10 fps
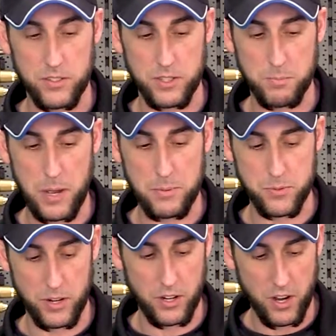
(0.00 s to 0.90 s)
So this
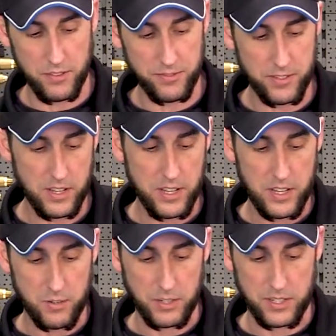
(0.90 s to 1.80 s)
pops right off.
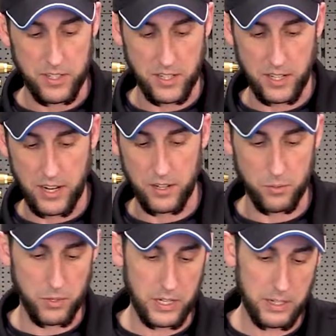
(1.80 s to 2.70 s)
You can tuck it out of
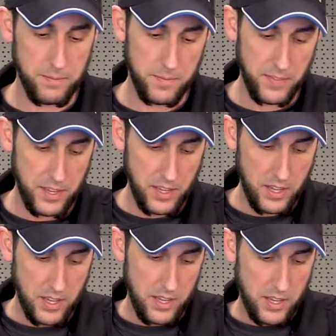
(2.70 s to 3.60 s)
the way.
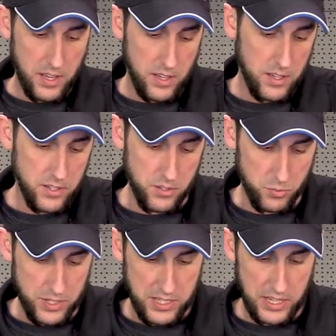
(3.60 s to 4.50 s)
So as
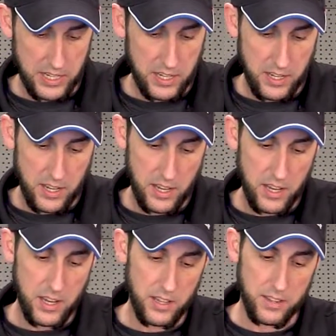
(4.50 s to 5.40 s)
we said,
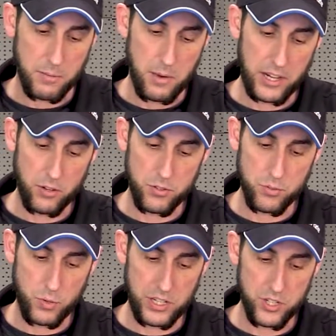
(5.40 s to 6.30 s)
the micro
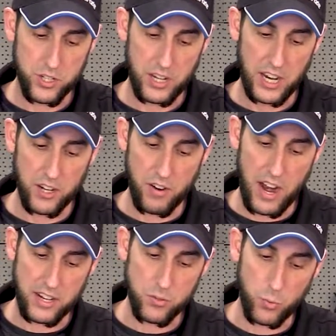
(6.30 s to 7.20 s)
switch
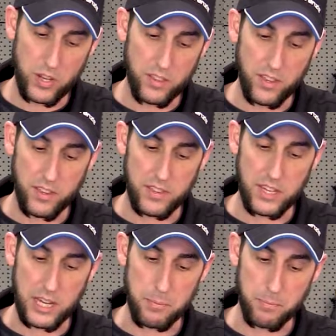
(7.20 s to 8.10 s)
interacts with
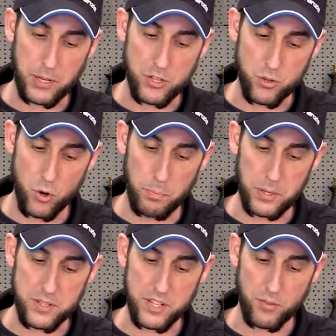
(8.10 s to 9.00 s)
the control
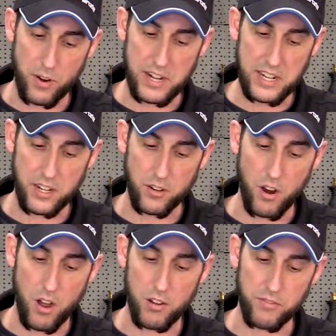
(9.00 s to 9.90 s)
piston right
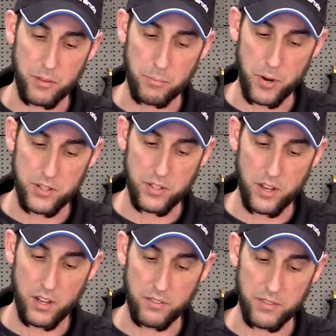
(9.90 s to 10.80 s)
here of the,
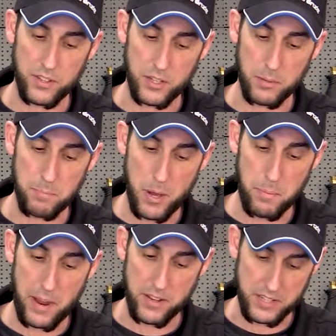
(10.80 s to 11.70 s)
of the
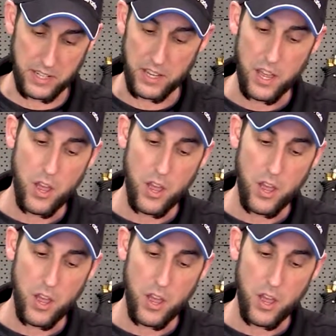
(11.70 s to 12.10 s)
pump housing.